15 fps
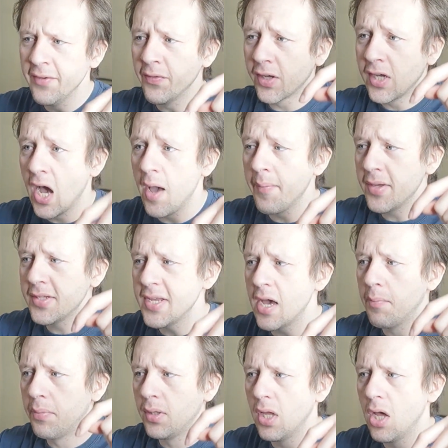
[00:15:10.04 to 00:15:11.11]
a comment
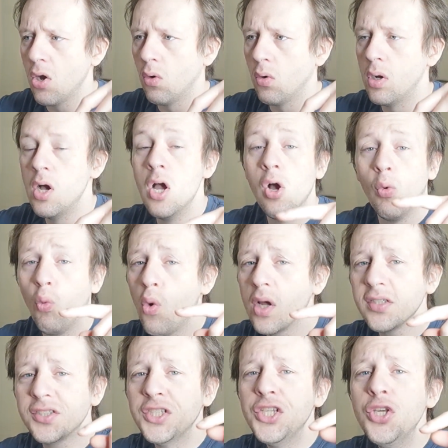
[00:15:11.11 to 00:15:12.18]
down below.
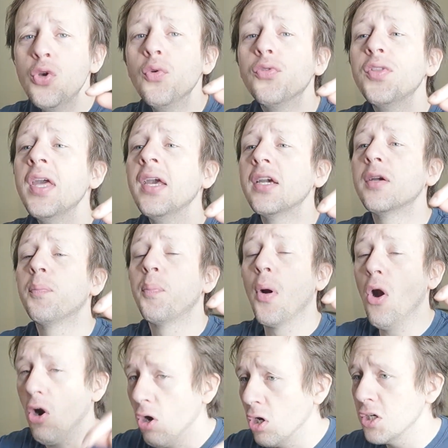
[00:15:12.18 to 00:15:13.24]
What do you think
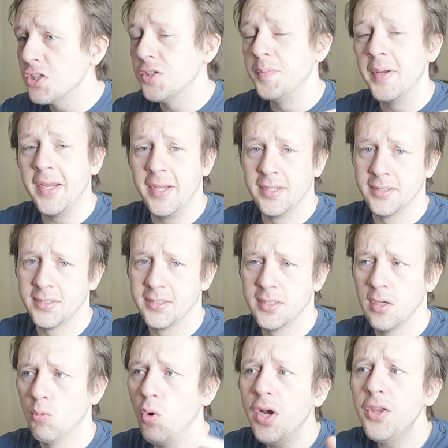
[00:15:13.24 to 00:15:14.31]
Purge means?
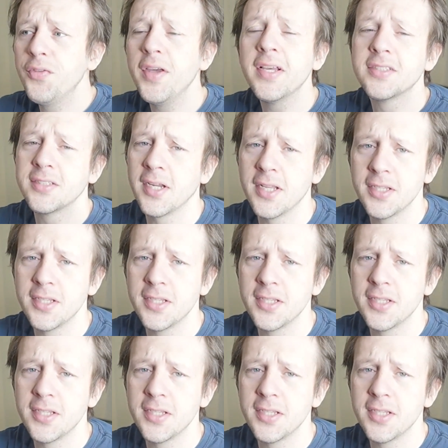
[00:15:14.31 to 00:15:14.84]
What do you think it's gonna